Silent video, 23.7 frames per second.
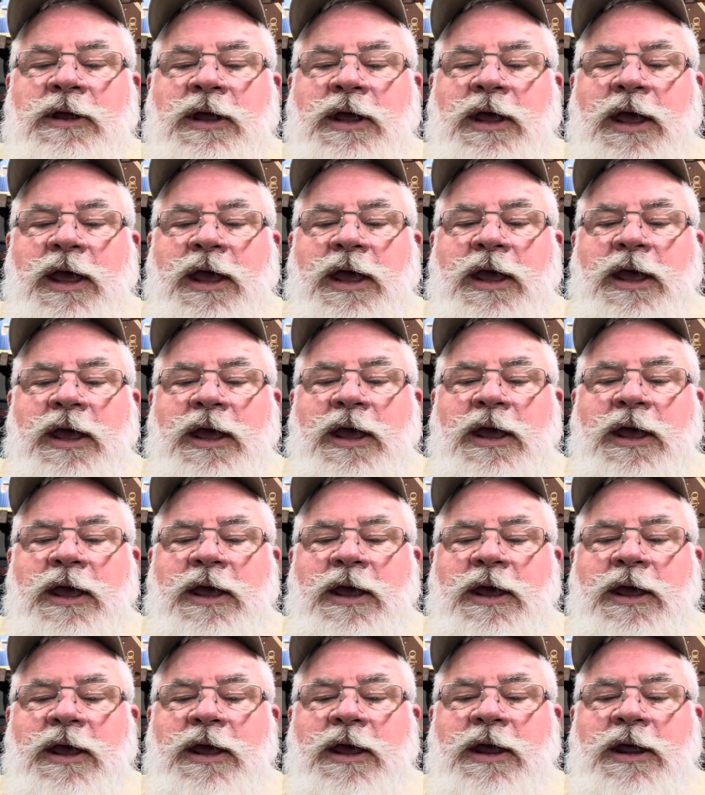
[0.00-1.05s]

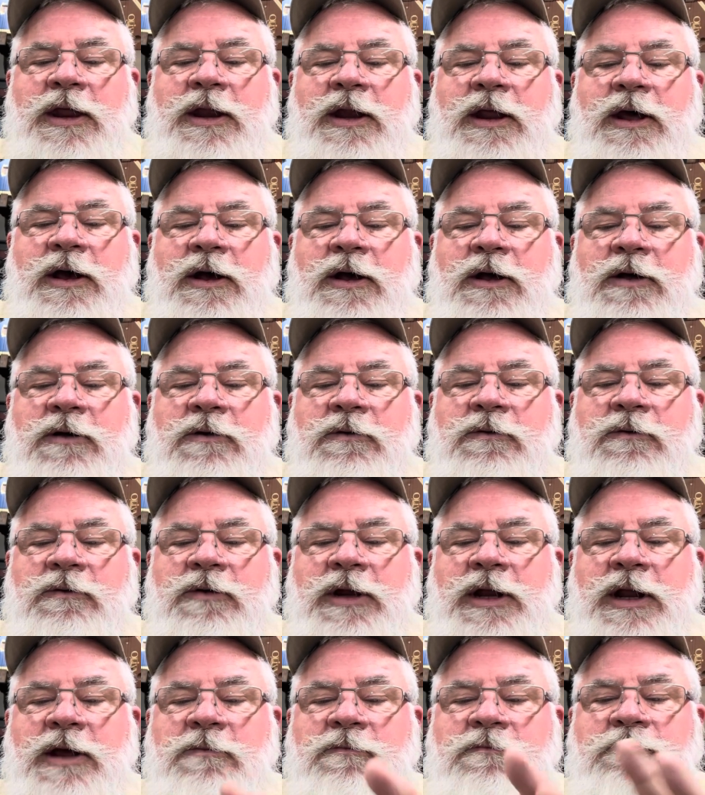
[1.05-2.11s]
and
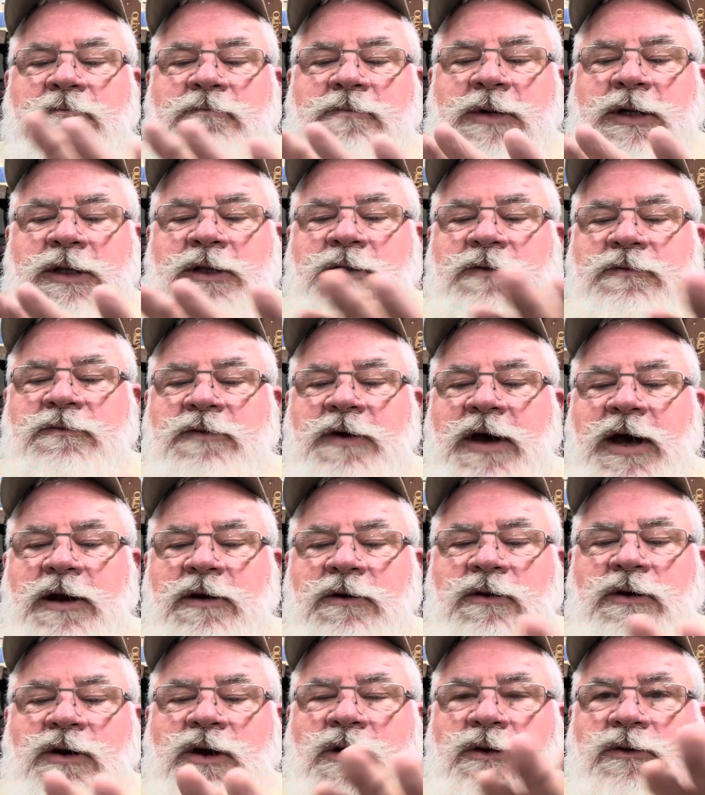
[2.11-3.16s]
when I put the final
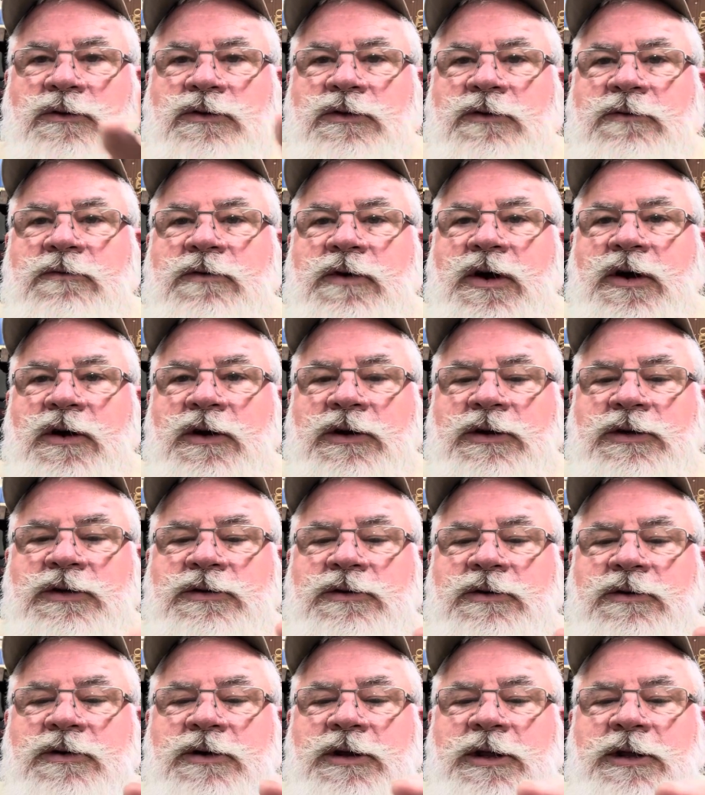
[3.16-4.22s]
coats of varnish
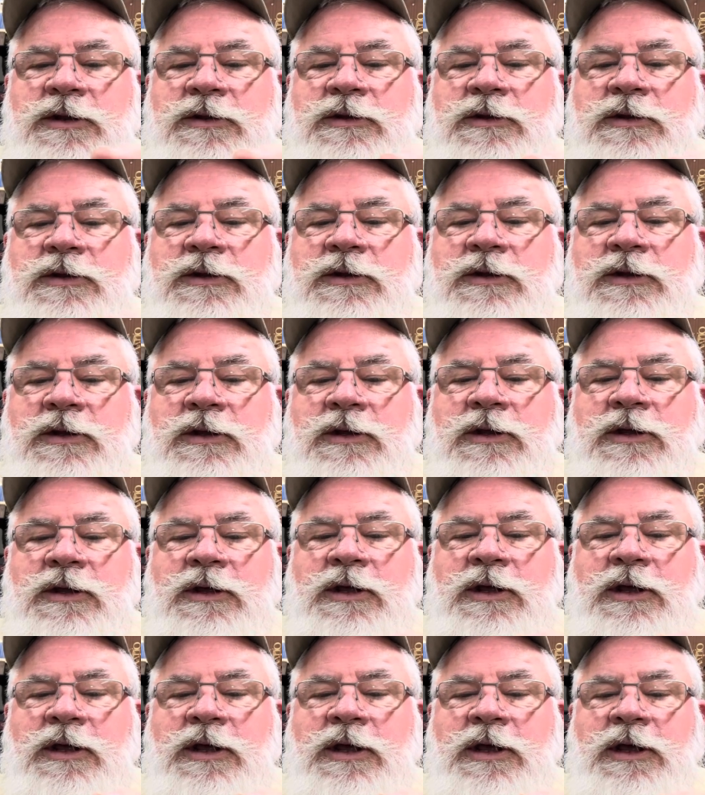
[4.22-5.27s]
on it,
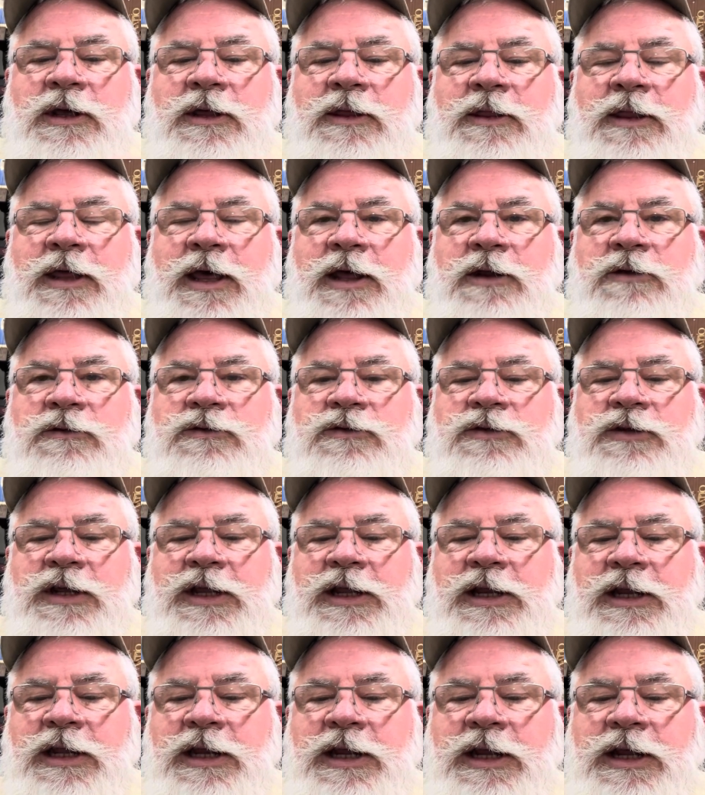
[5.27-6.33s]
that'll
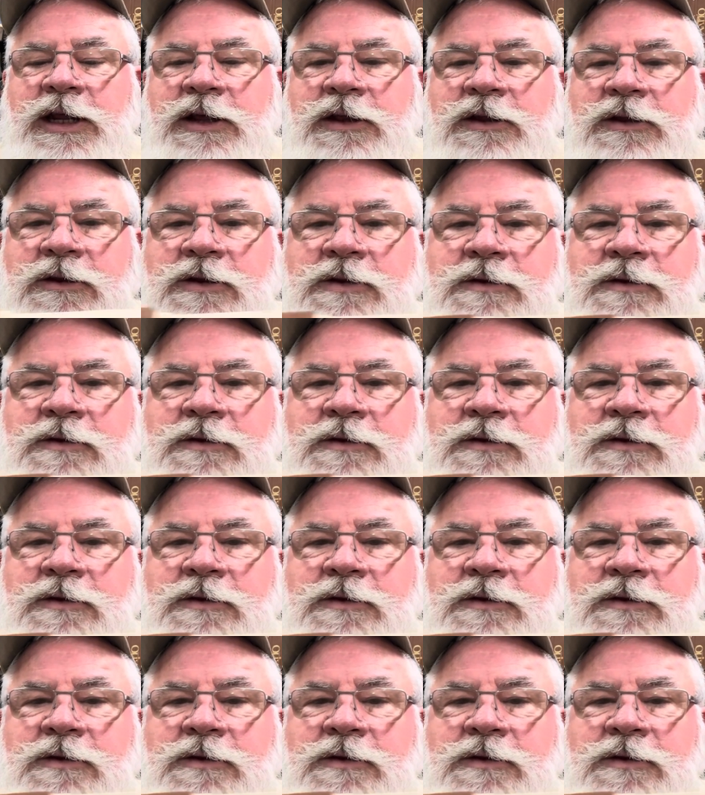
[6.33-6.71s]
seal it in.